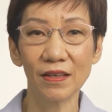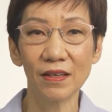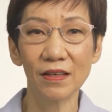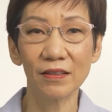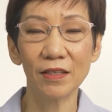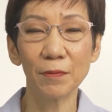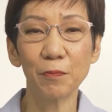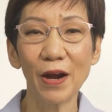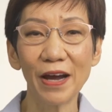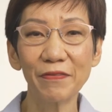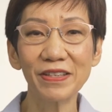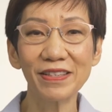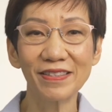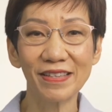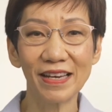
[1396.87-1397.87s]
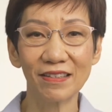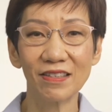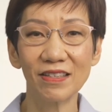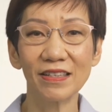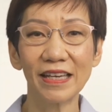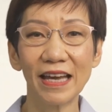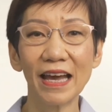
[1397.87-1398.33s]
The private
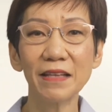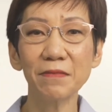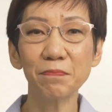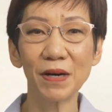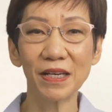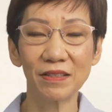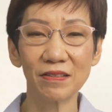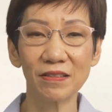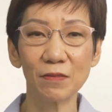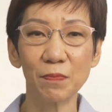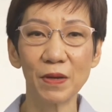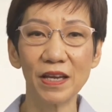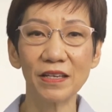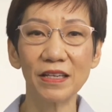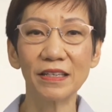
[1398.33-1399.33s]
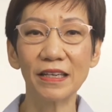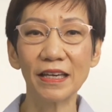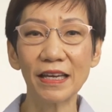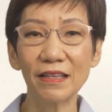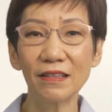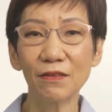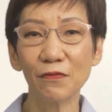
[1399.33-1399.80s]
sector can participate in
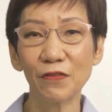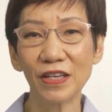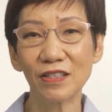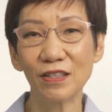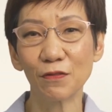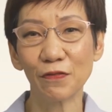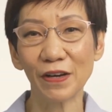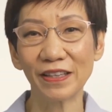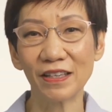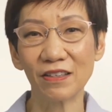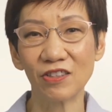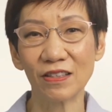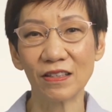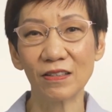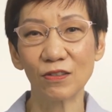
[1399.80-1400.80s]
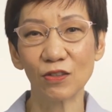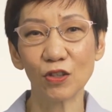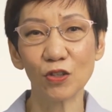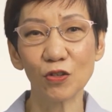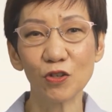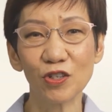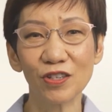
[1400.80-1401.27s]
innovative financing
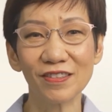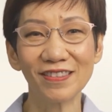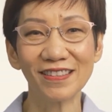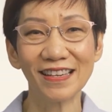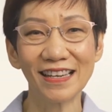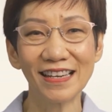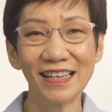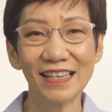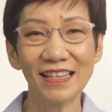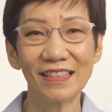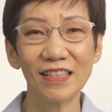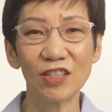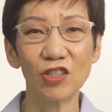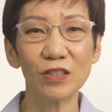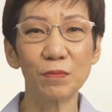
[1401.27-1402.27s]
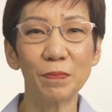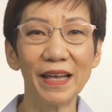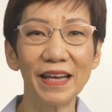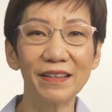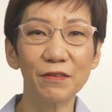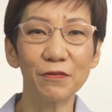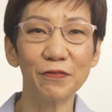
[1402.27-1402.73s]
solutions, such as
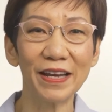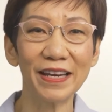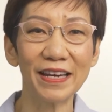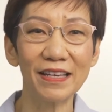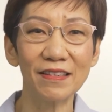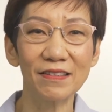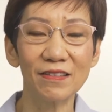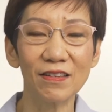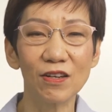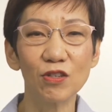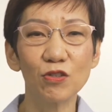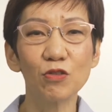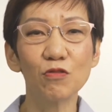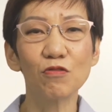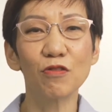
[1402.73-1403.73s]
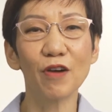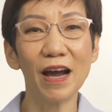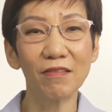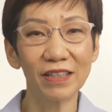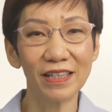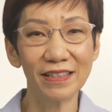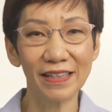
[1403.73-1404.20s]
blended finance, to
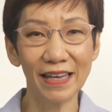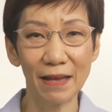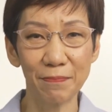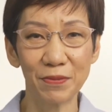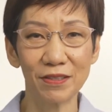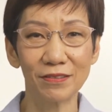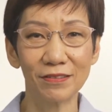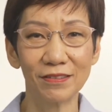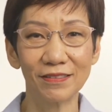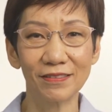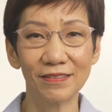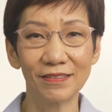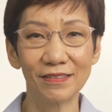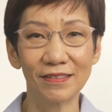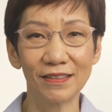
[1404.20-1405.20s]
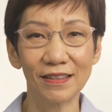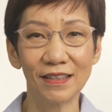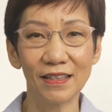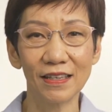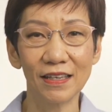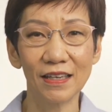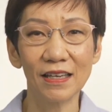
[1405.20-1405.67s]
crowd in capital.
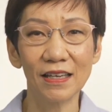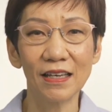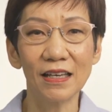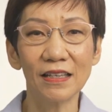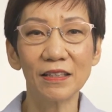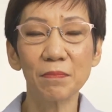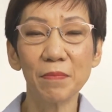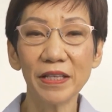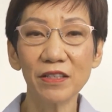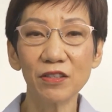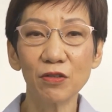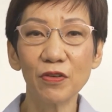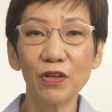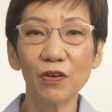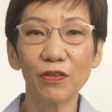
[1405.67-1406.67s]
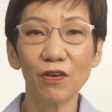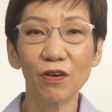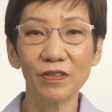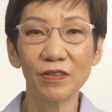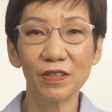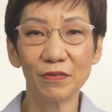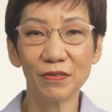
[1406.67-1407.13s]
The Monetary
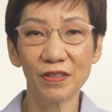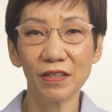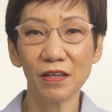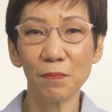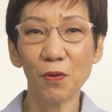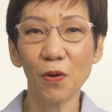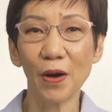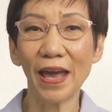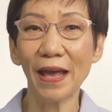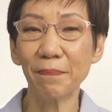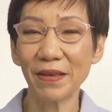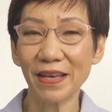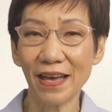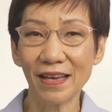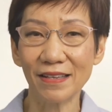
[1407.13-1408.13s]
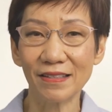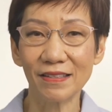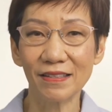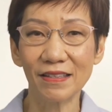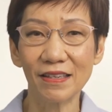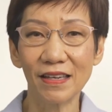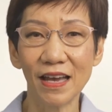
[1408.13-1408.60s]
Authority of Singapore, MAS,
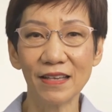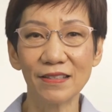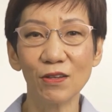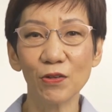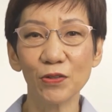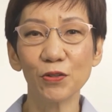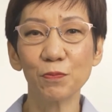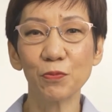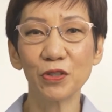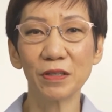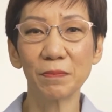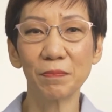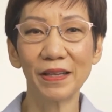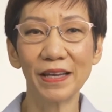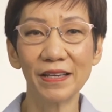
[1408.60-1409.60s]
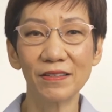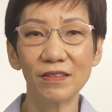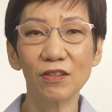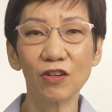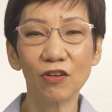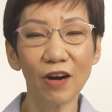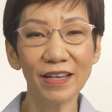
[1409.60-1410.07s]
has also put in place
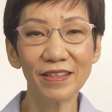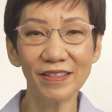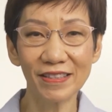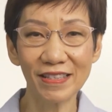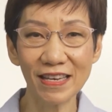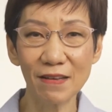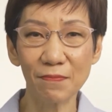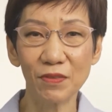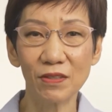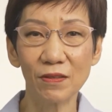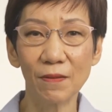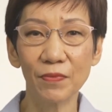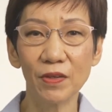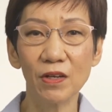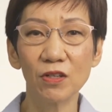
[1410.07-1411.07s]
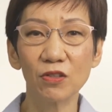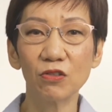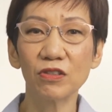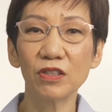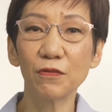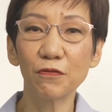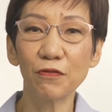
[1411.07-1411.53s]
grant schemes to
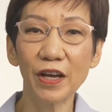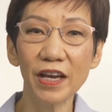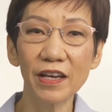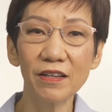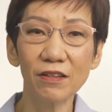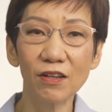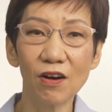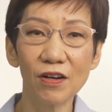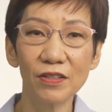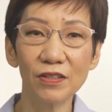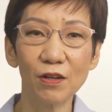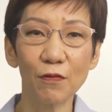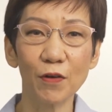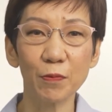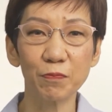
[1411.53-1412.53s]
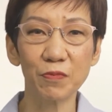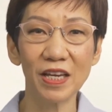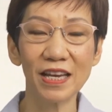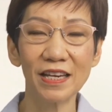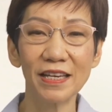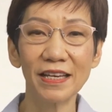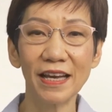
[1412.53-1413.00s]
defray the cost of
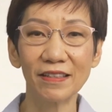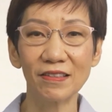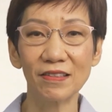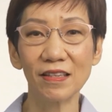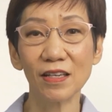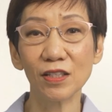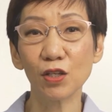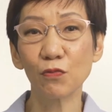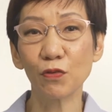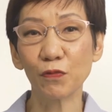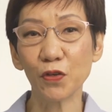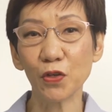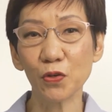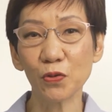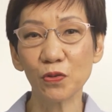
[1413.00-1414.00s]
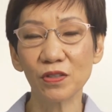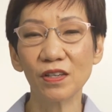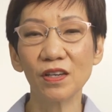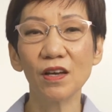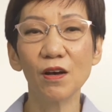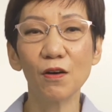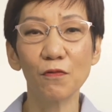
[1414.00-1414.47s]
obtaining external reviews
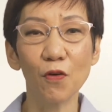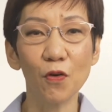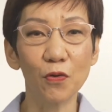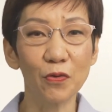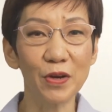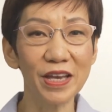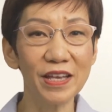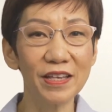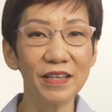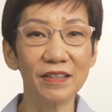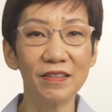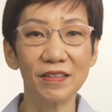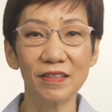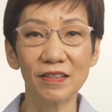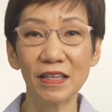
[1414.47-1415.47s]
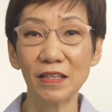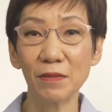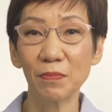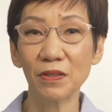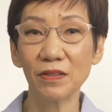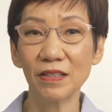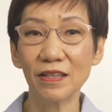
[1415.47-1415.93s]
for green and
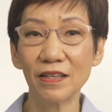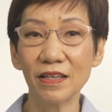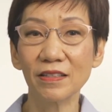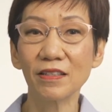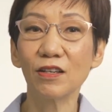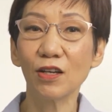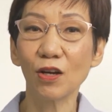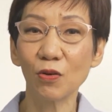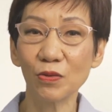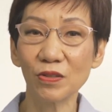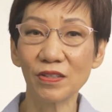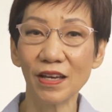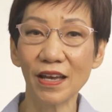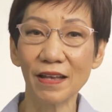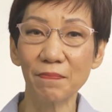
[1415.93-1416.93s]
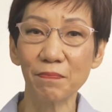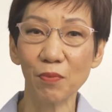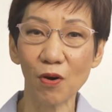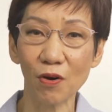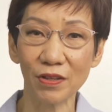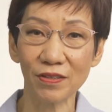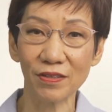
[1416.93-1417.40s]
sustainability-linked loans and
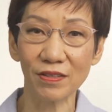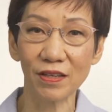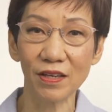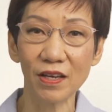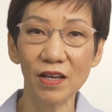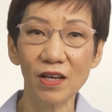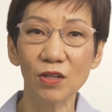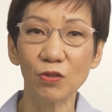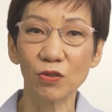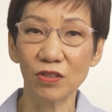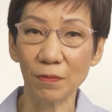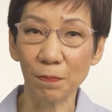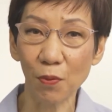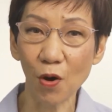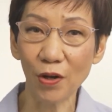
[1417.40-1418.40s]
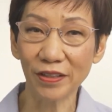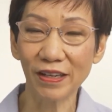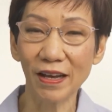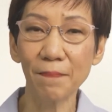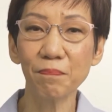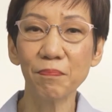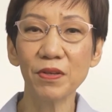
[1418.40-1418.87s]
bonds to support
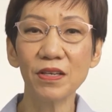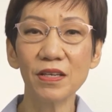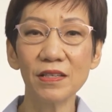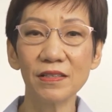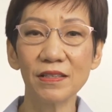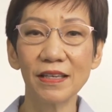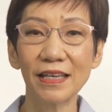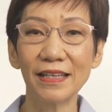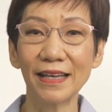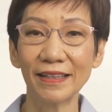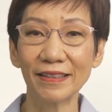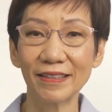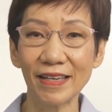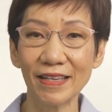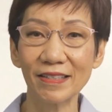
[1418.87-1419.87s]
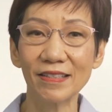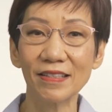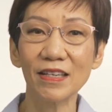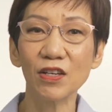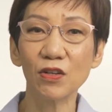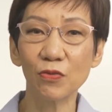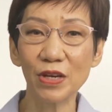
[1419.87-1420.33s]
companies in
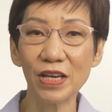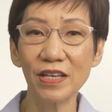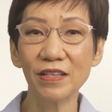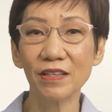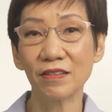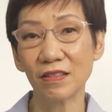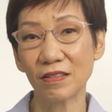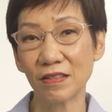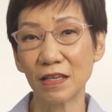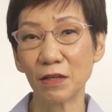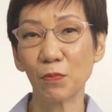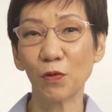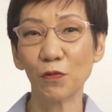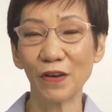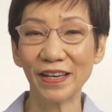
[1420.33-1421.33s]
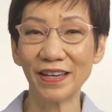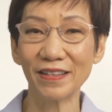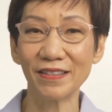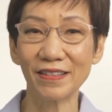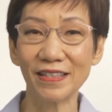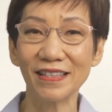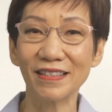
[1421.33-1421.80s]
accessing green and sustainable
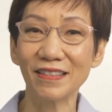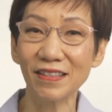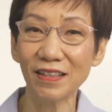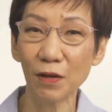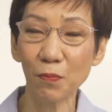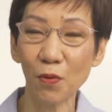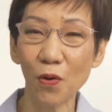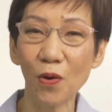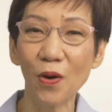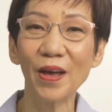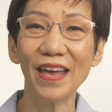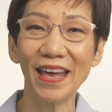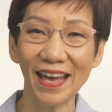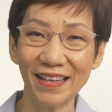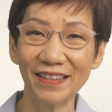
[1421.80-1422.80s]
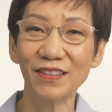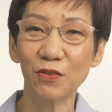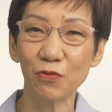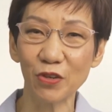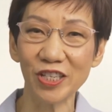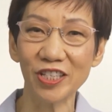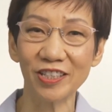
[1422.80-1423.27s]
financing in Singapore and the
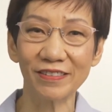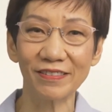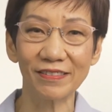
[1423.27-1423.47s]
region.